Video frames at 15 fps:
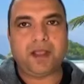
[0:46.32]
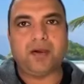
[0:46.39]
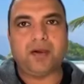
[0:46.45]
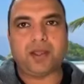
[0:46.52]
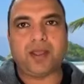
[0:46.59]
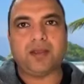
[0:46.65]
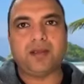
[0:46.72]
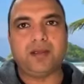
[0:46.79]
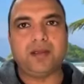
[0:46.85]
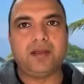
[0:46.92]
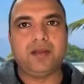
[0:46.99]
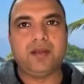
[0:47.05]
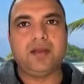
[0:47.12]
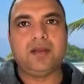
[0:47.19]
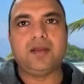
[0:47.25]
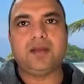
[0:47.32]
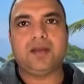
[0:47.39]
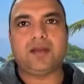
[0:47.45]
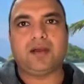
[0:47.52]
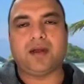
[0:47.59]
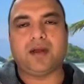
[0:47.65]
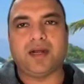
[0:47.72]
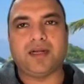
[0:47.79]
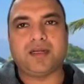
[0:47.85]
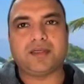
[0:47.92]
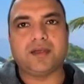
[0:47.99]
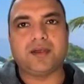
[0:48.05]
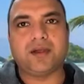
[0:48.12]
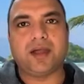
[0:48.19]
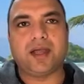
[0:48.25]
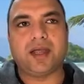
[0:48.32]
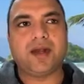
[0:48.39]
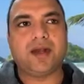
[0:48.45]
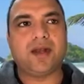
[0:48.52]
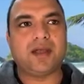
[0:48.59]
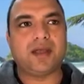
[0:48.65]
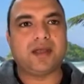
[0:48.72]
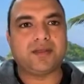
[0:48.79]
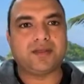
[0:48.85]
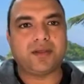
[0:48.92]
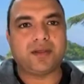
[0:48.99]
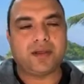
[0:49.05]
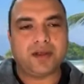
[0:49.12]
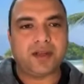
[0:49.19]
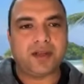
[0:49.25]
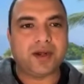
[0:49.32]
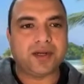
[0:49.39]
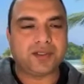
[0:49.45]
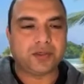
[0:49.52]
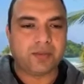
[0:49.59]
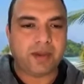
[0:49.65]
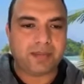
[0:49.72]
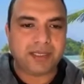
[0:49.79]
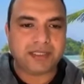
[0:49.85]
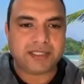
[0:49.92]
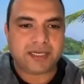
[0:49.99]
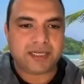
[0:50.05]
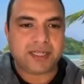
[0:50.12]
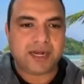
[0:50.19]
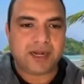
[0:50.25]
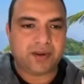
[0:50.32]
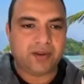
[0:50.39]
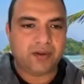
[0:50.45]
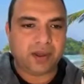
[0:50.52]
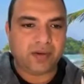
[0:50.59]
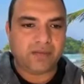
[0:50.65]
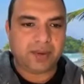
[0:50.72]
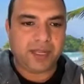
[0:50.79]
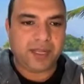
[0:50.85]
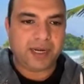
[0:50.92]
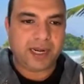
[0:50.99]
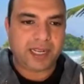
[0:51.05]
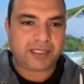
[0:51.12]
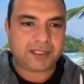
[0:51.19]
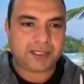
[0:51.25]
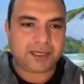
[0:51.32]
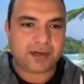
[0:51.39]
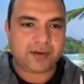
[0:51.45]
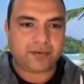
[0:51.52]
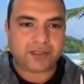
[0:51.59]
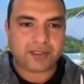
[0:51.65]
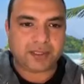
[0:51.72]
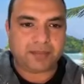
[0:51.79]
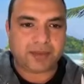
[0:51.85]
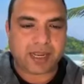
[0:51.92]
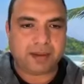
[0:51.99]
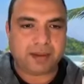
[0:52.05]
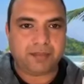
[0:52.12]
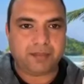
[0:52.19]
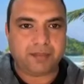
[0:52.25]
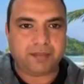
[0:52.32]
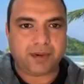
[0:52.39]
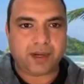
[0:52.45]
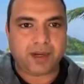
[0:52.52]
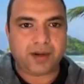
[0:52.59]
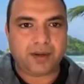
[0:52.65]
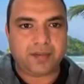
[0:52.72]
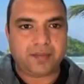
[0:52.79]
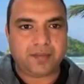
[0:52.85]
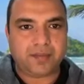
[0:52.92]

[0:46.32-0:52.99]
Okay. All right. So your resume mentioned that you have been a lecturer for some time, right?